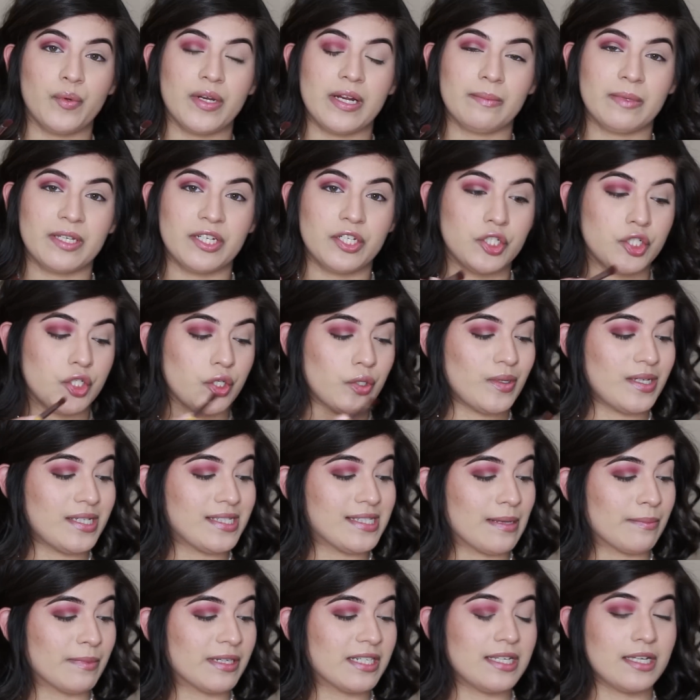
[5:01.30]
What I'm gonna do
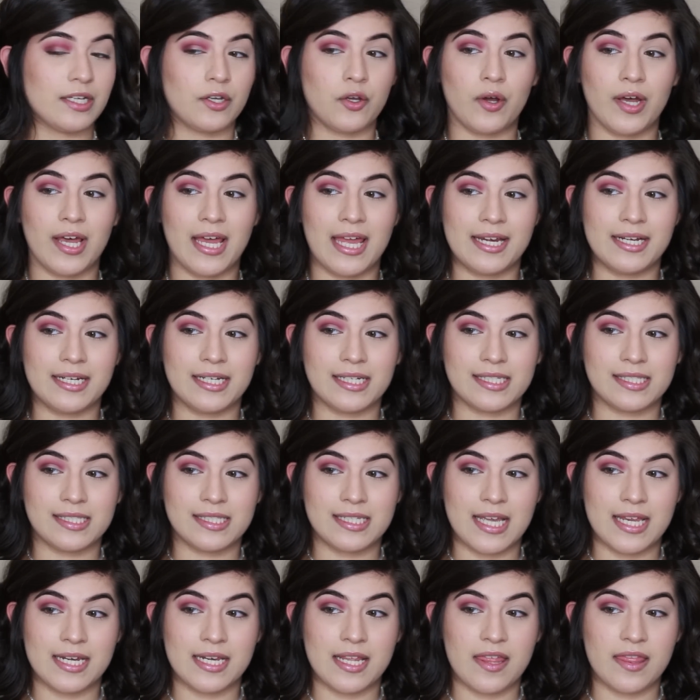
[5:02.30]
is I'm gonna go ahead and
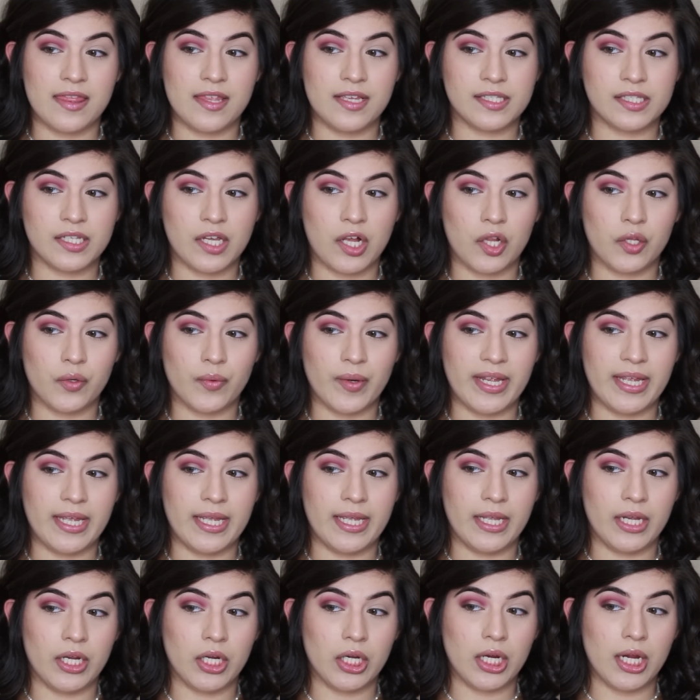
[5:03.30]
extend this color right
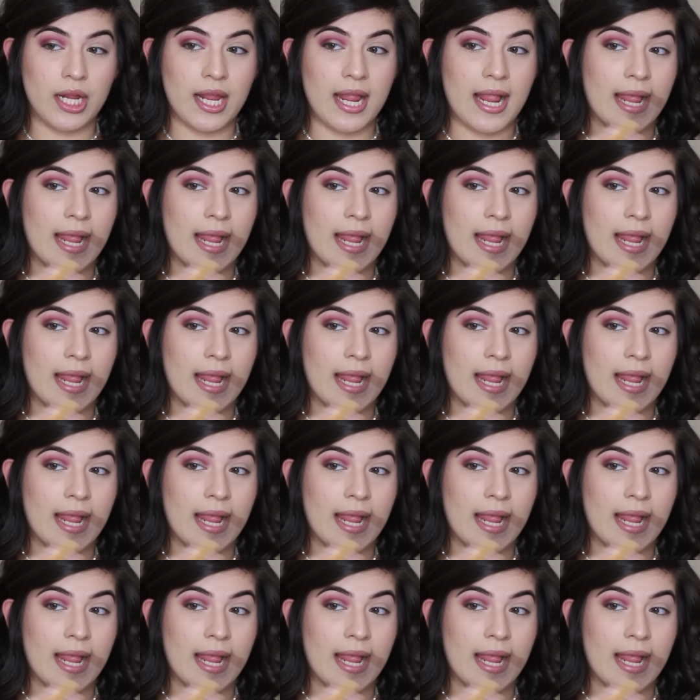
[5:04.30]
here,